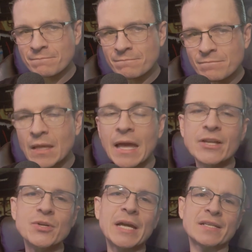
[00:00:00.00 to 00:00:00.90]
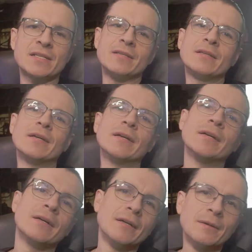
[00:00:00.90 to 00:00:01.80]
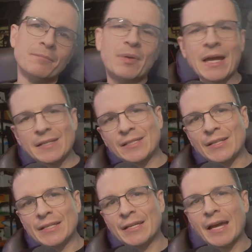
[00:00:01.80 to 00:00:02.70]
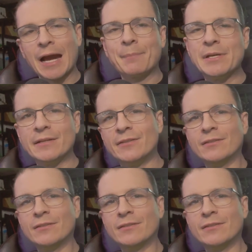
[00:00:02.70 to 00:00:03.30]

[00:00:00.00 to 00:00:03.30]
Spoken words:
yeah, you guessed it. Paste the copied